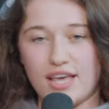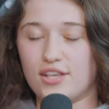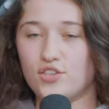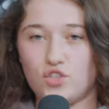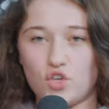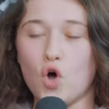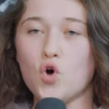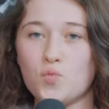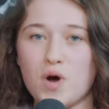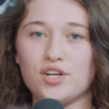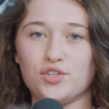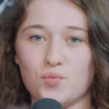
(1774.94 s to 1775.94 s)
so
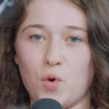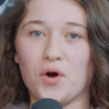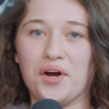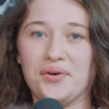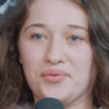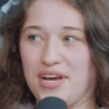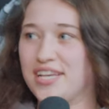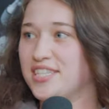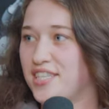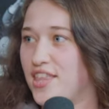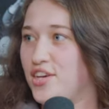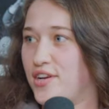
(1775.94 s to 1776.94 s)
much more risk
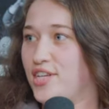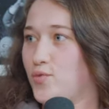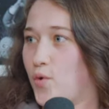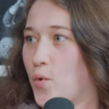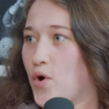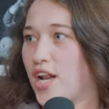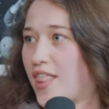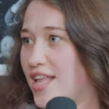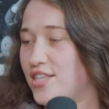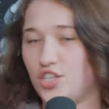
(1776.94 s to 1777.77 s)
than there is reward in that